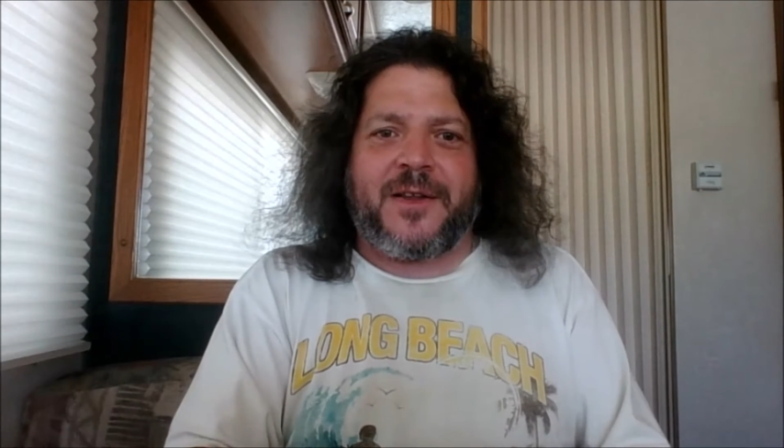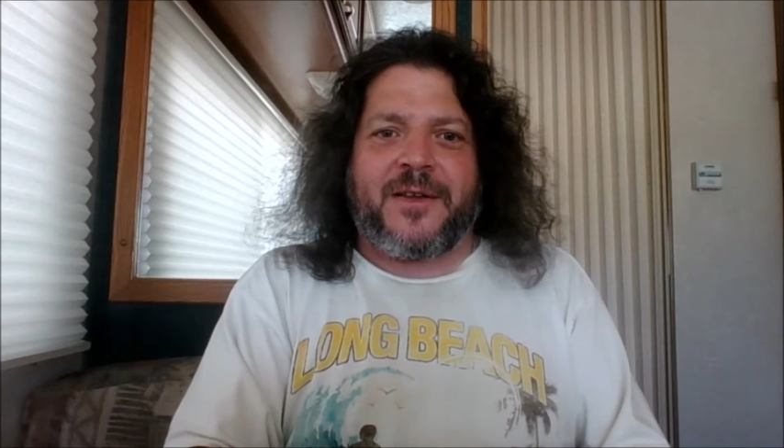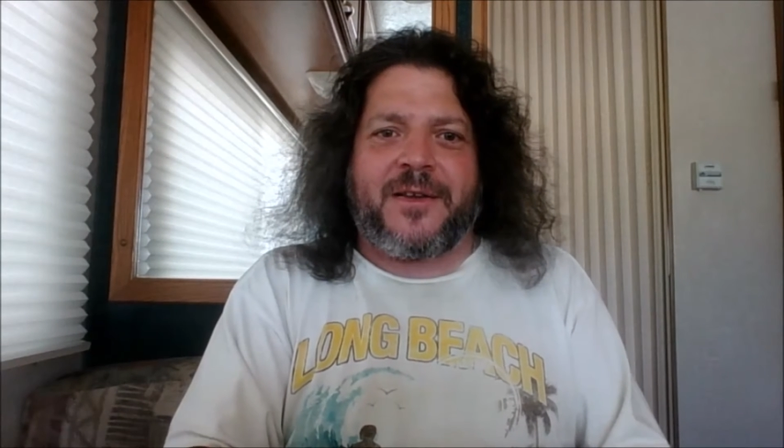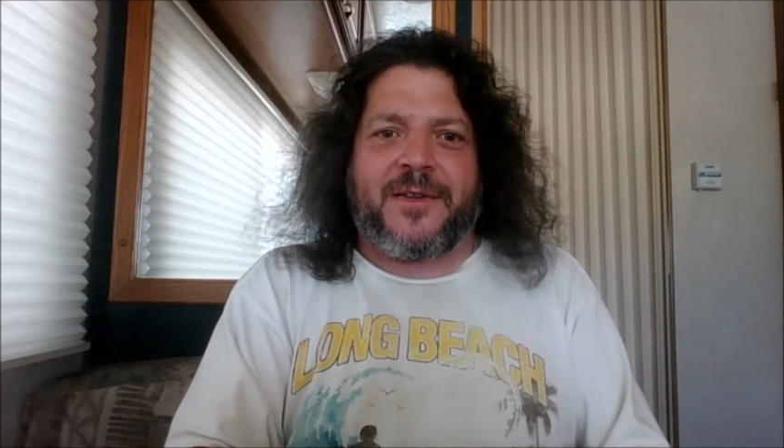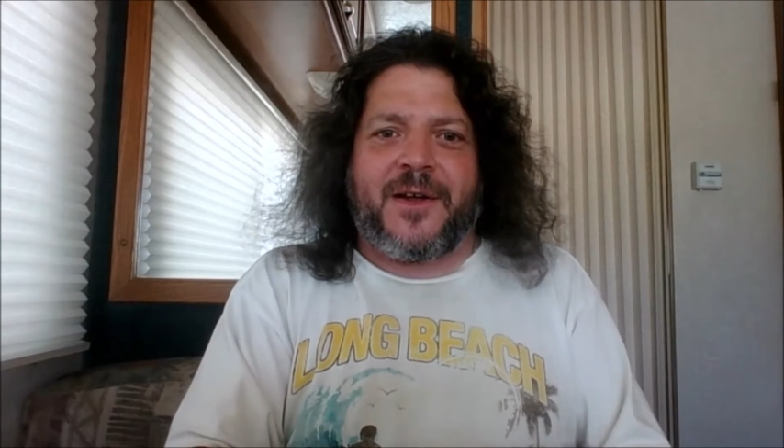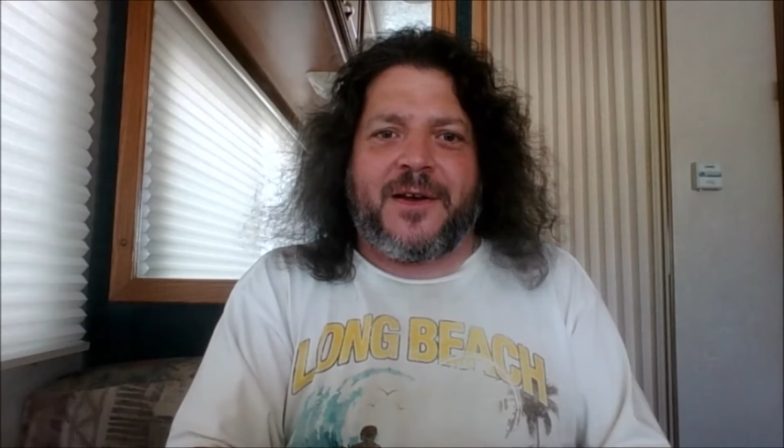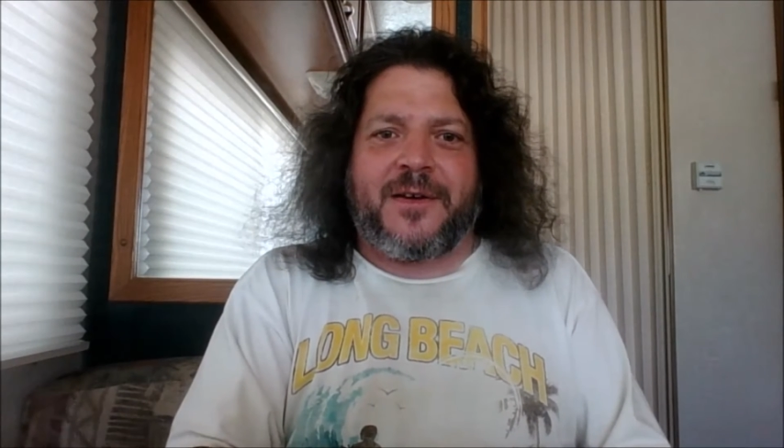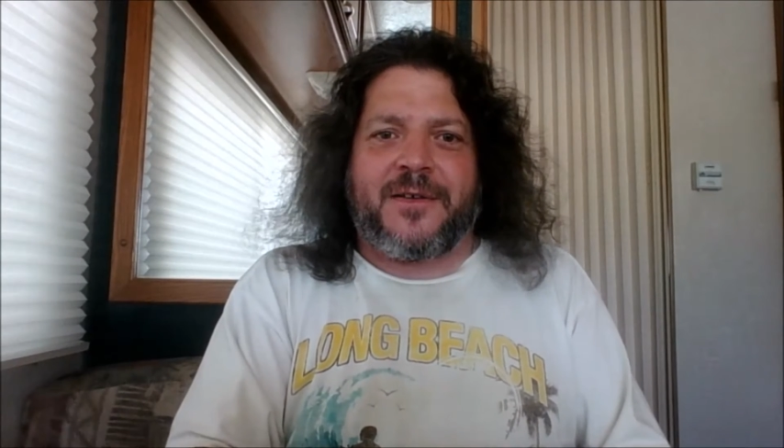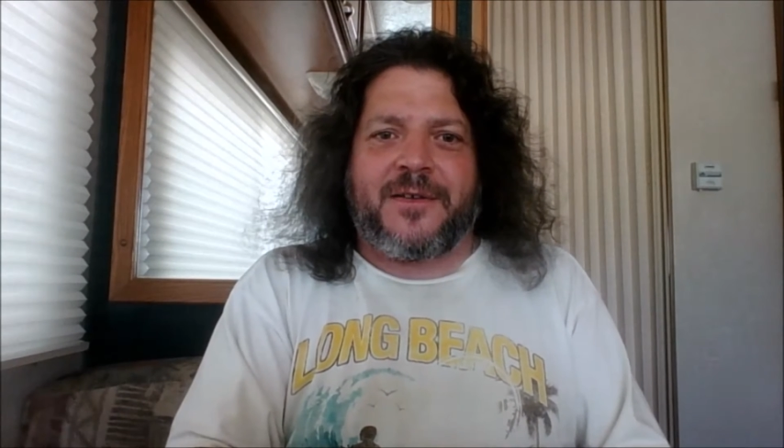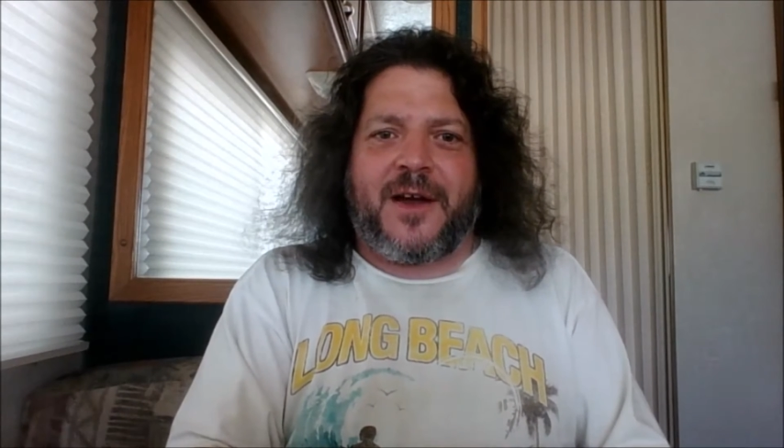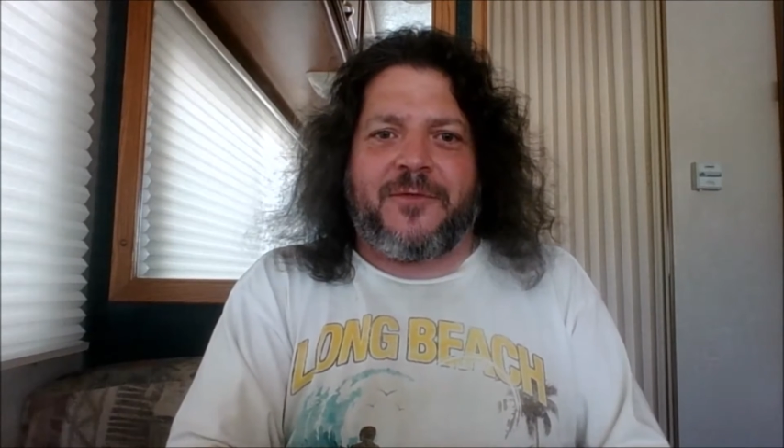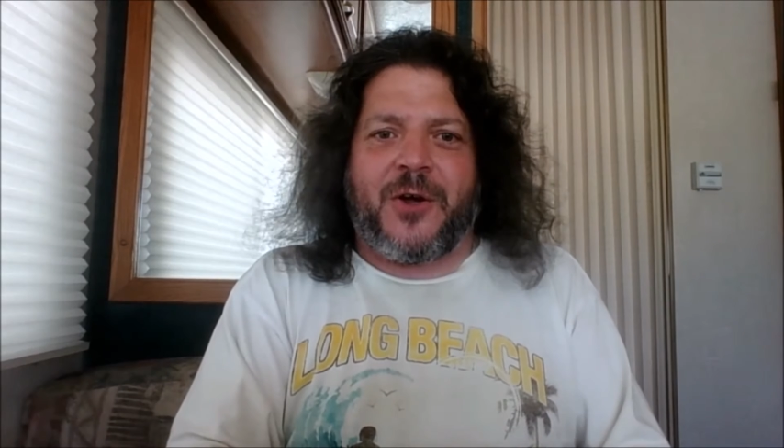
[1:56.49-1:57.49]

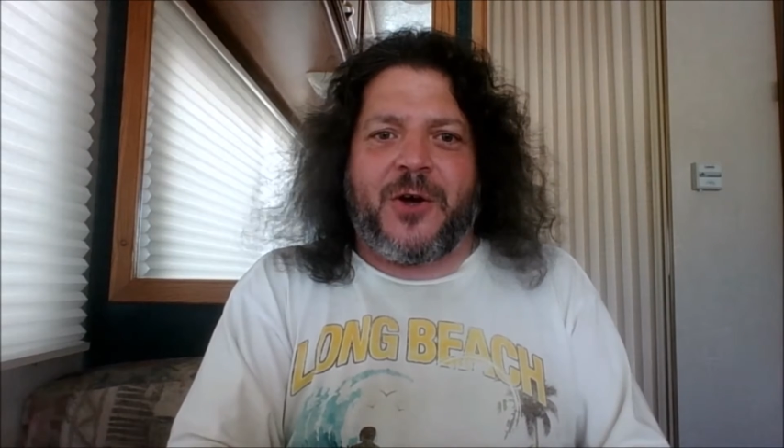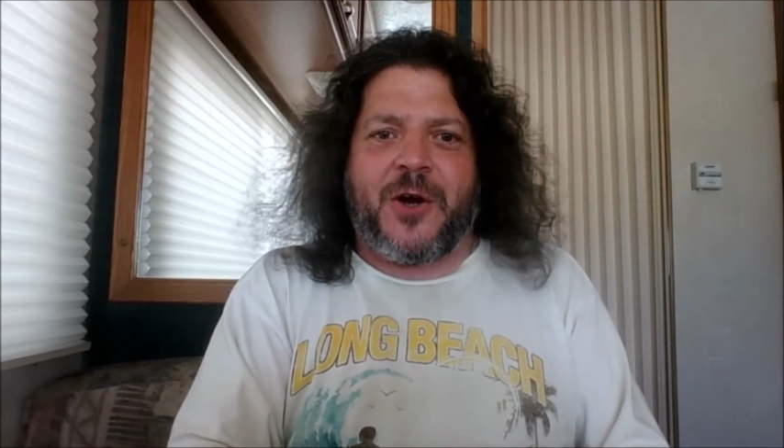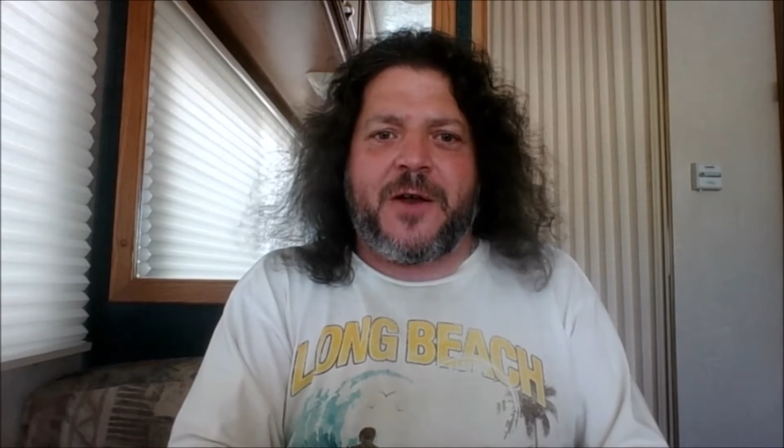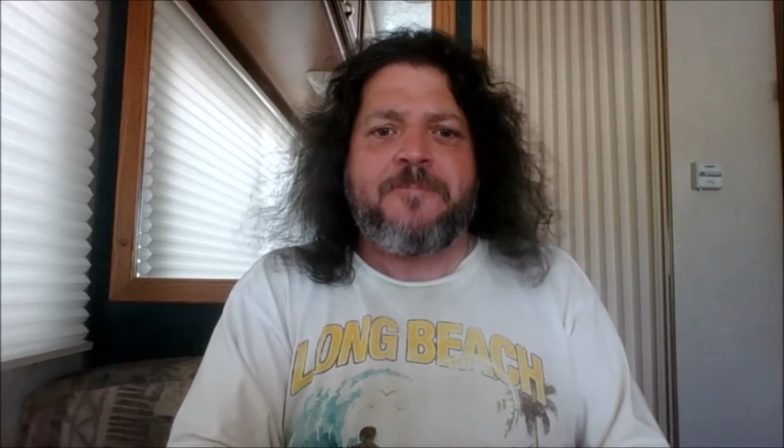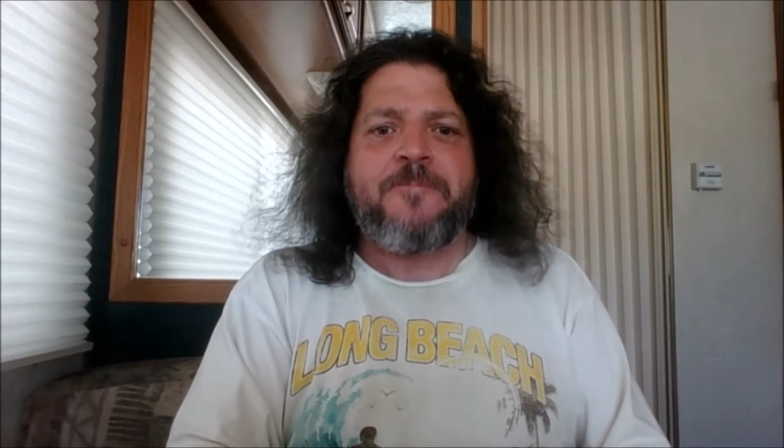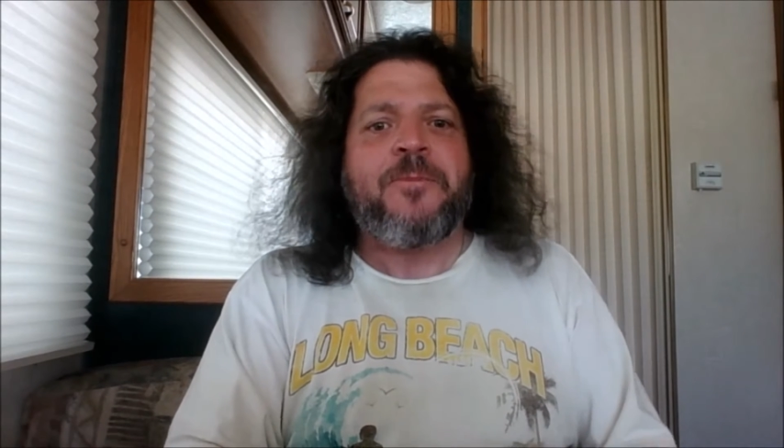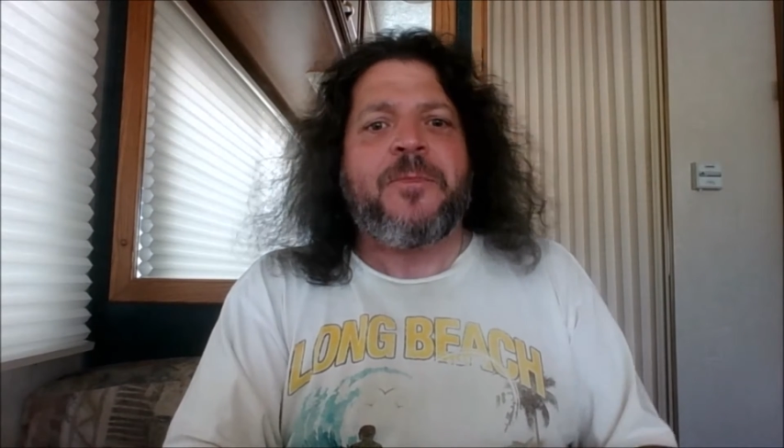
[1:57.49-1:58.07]
the hood.